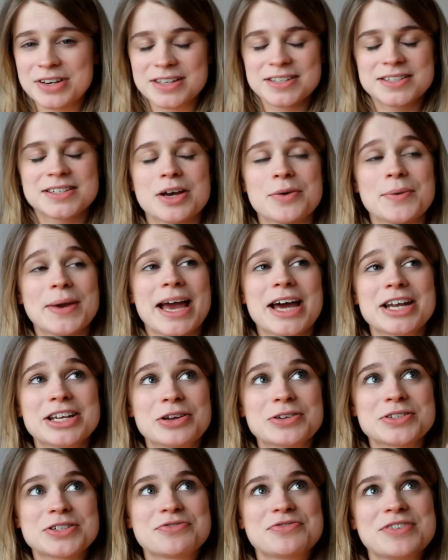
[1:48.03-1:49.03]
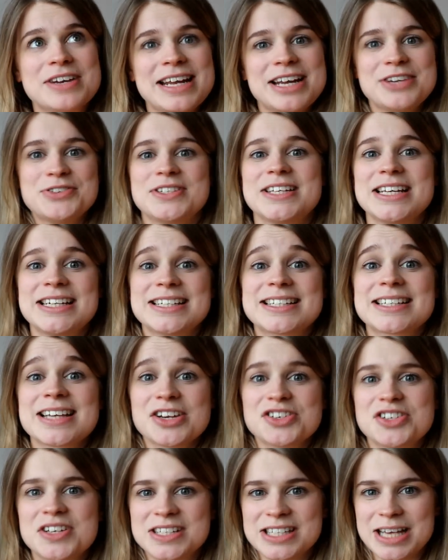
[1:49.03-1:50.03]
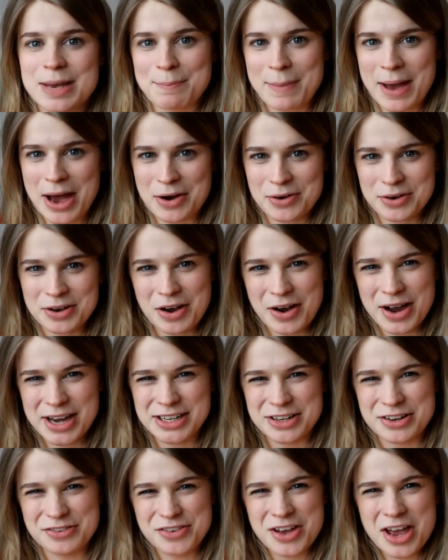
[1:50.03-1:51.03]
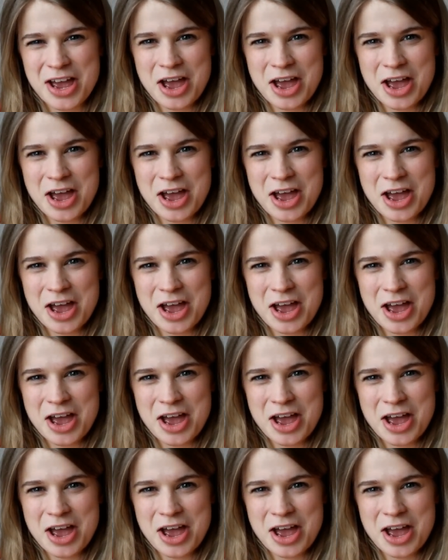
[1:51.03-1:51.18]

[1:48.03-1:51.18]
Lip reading: So we had lots of really interesting discussions about kind of